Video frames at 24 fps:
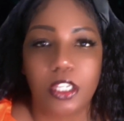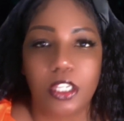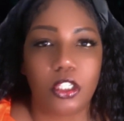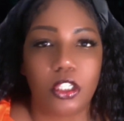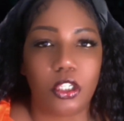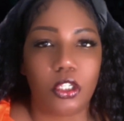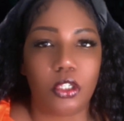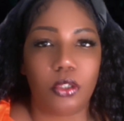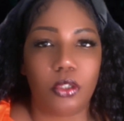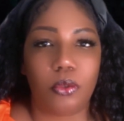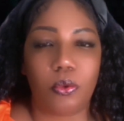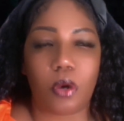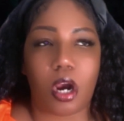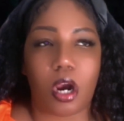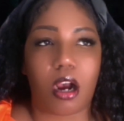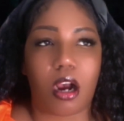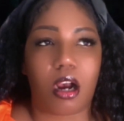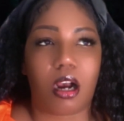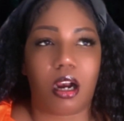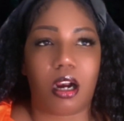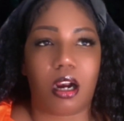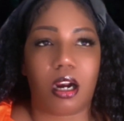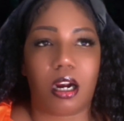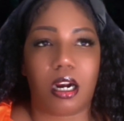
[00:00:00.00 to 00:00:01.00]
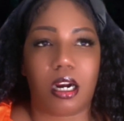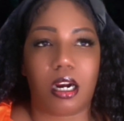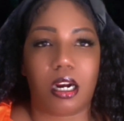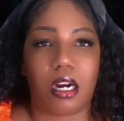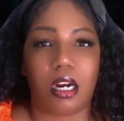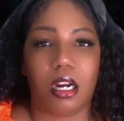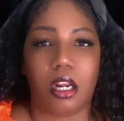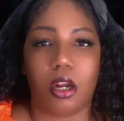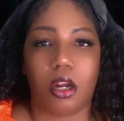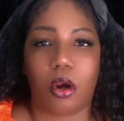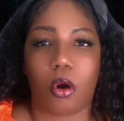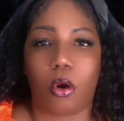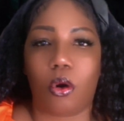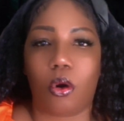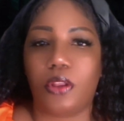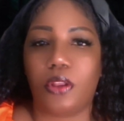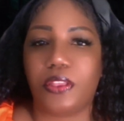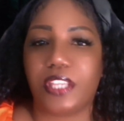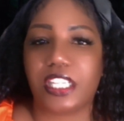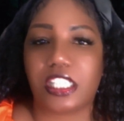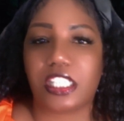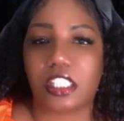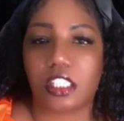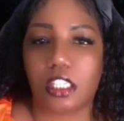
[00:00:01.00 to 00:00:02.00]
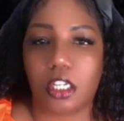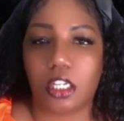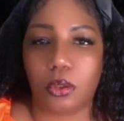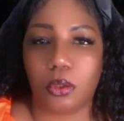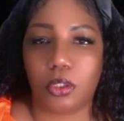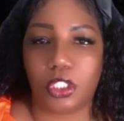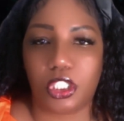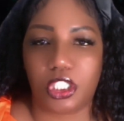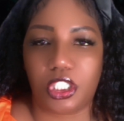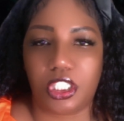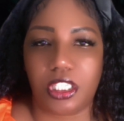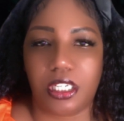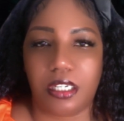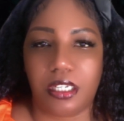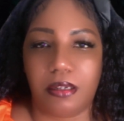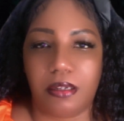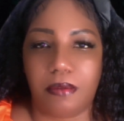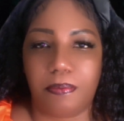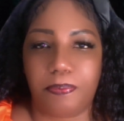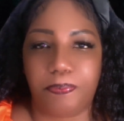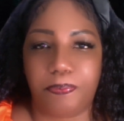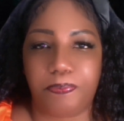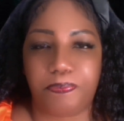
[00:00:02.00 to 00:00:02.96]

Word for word: You are on this ghost ship